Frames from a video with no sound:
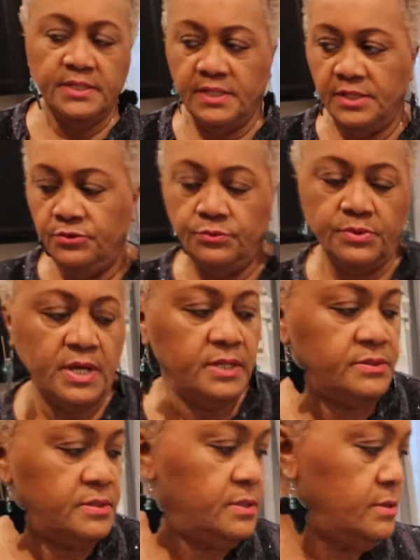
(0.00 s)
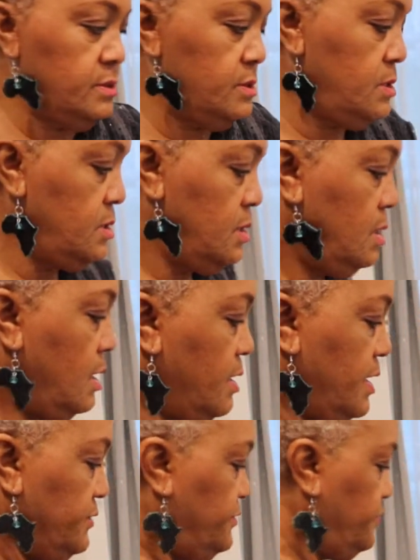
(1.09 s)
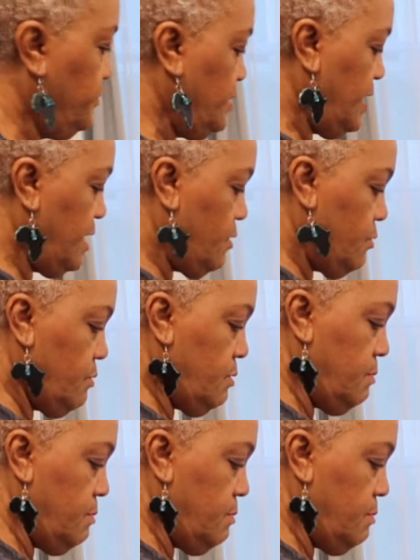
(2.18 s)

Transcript: then I do that. All right, so now